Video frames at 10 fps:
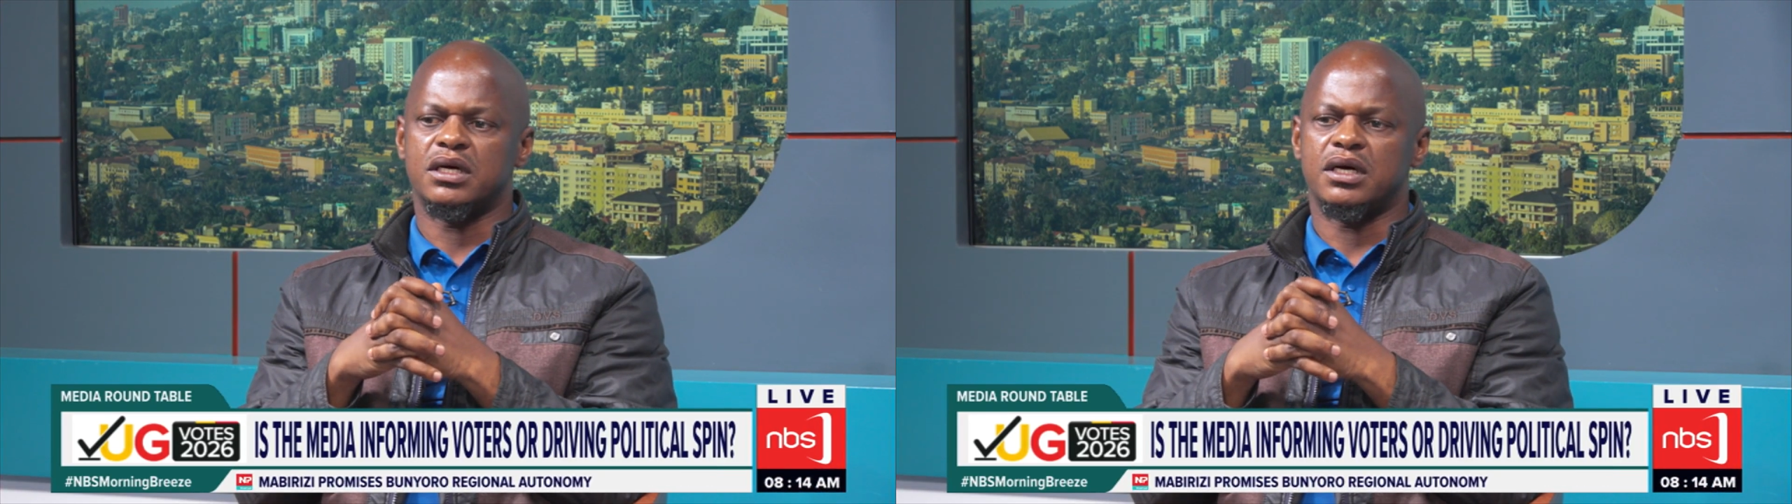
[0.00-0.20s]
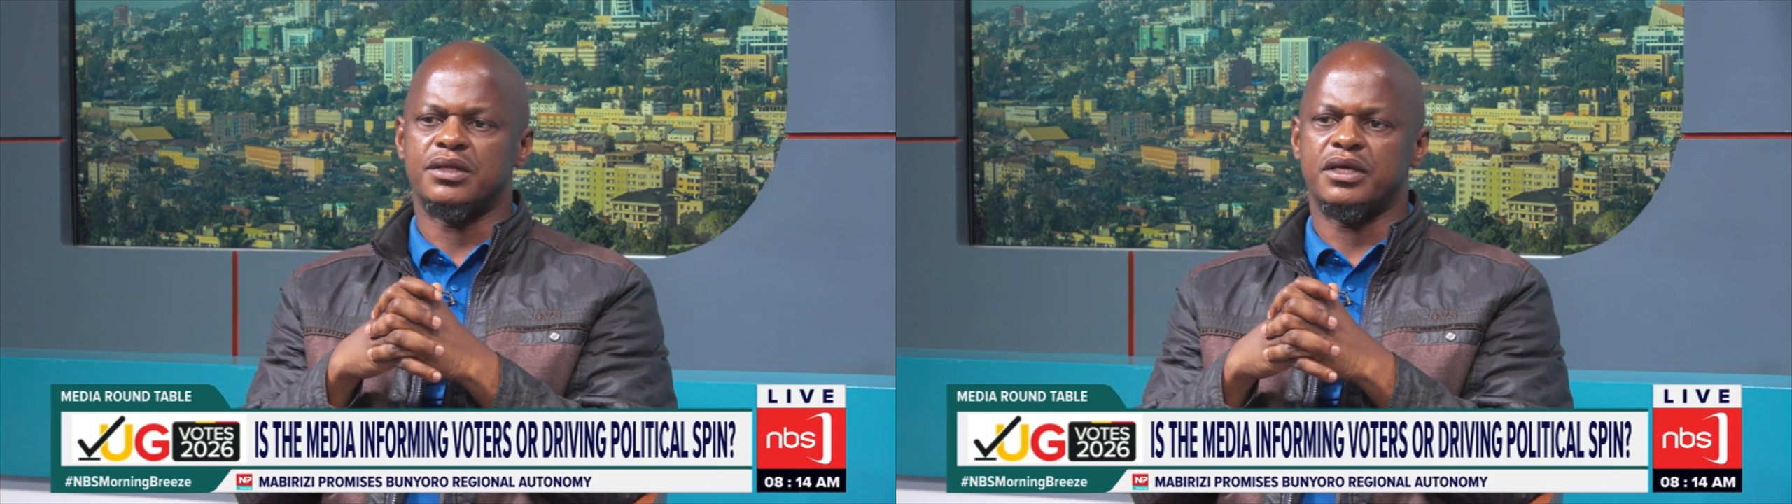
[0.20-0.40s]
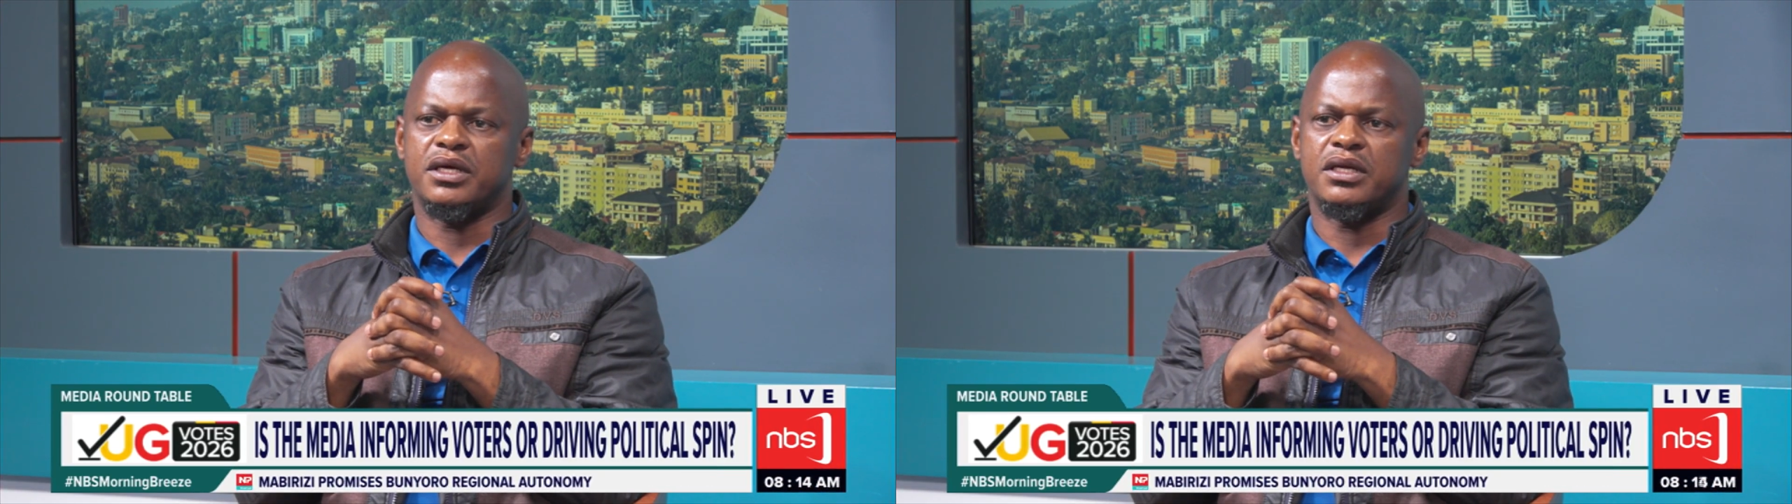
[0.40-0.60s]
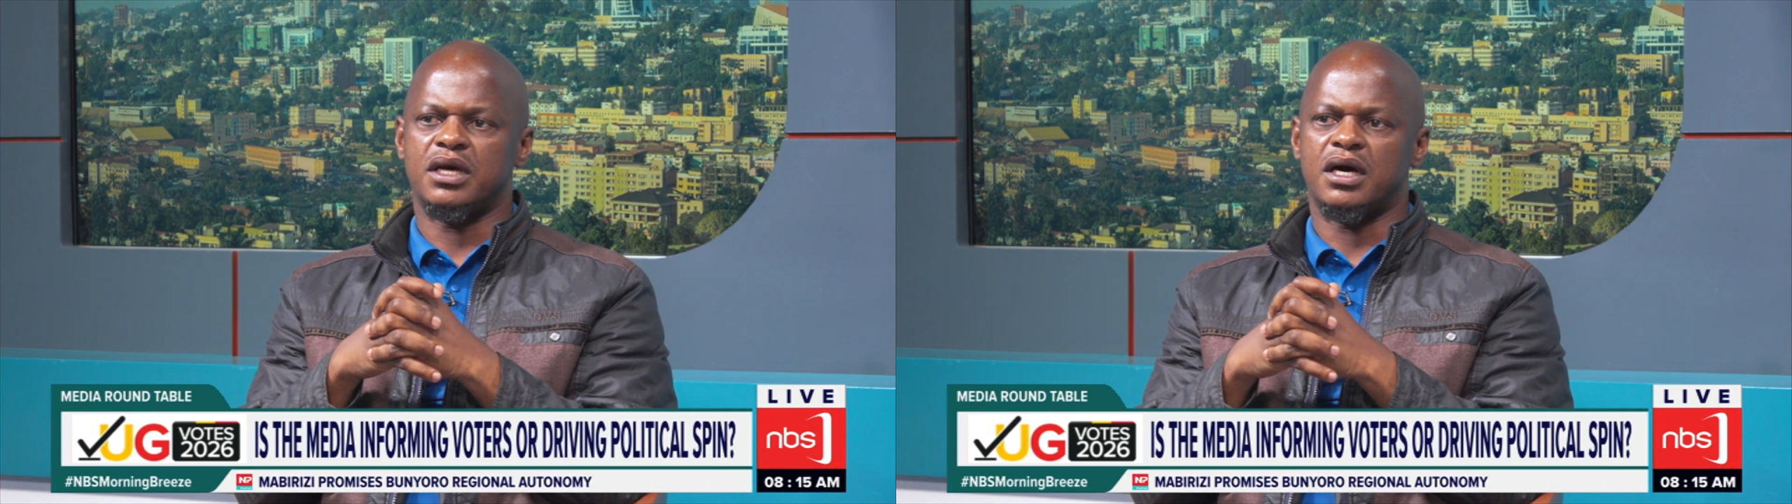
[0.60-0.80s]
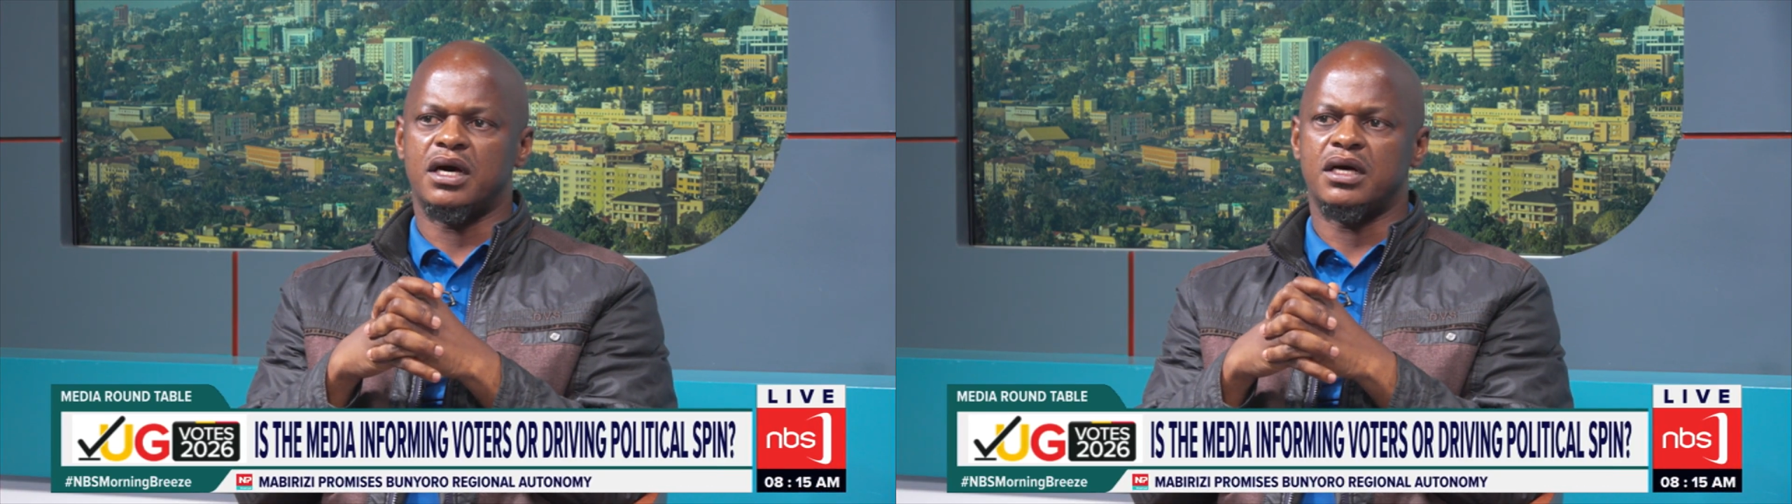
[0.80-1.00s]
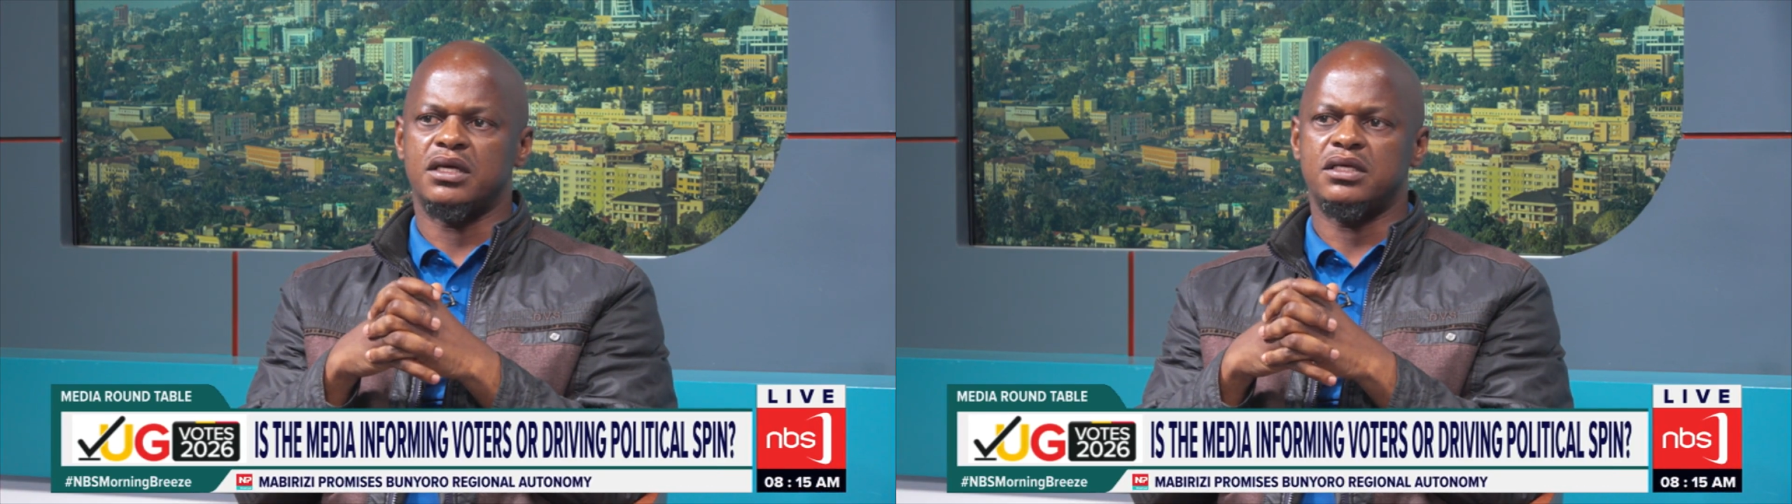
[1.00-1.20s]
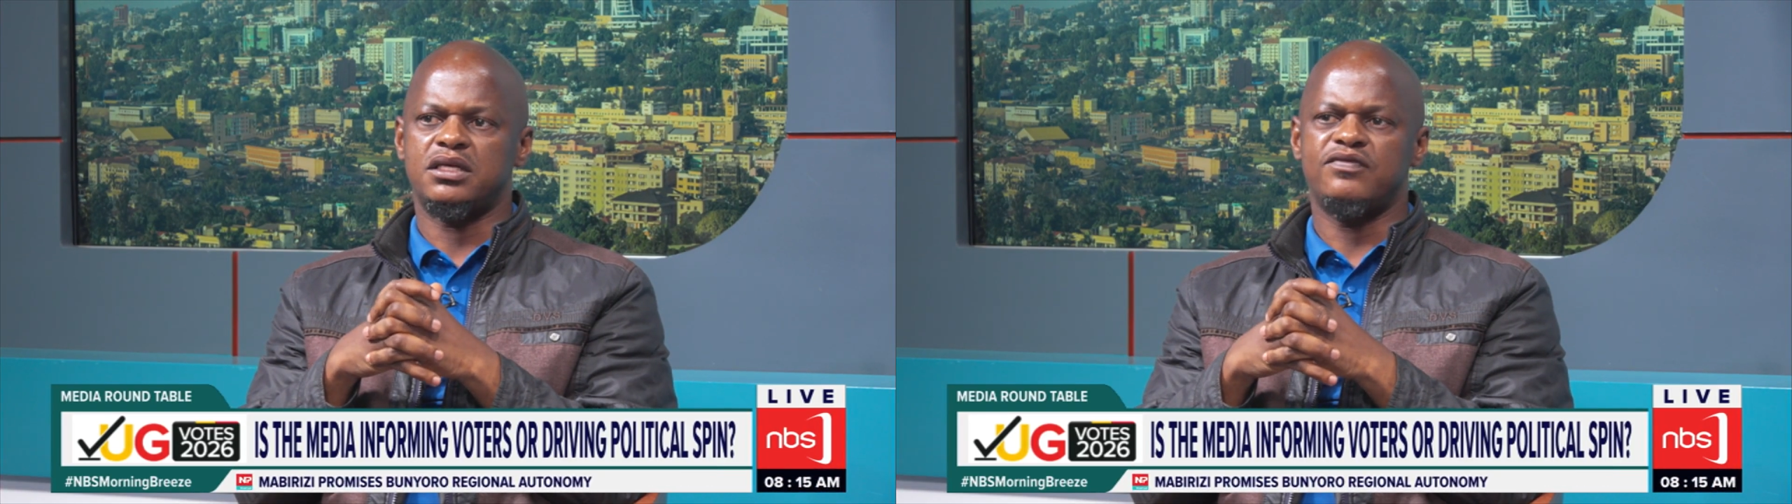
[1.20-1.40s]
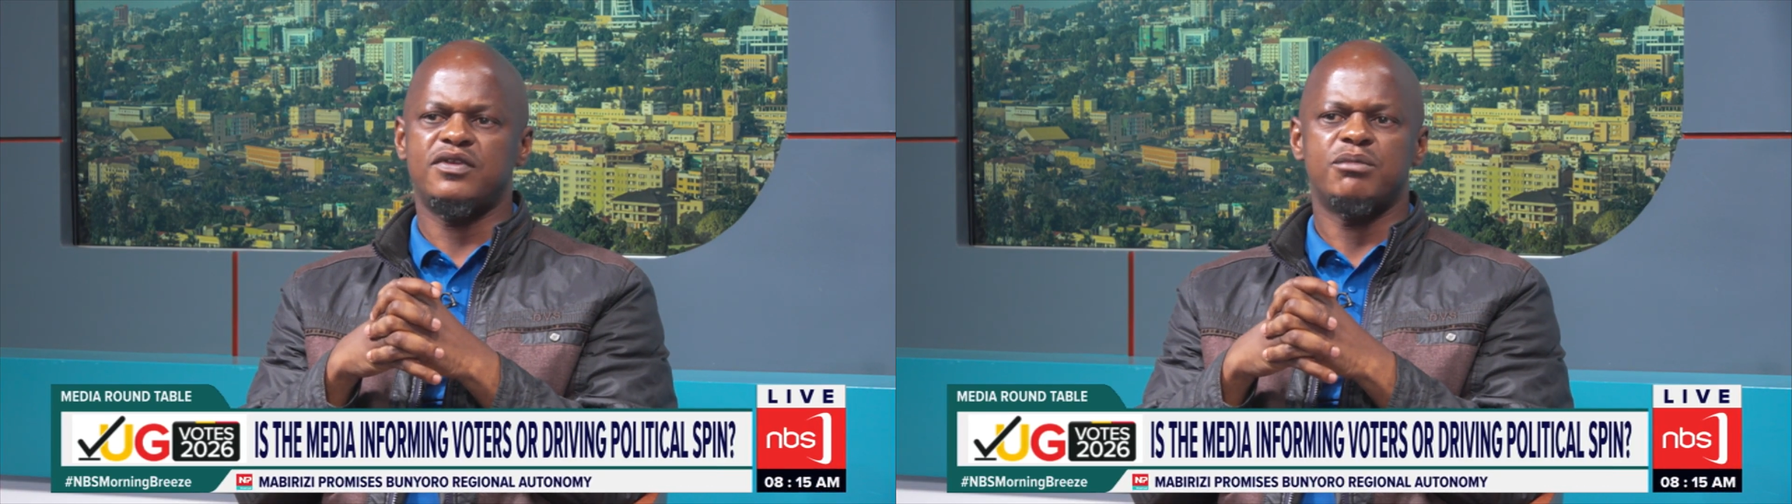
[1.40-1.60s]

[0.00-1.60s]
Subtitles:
then it even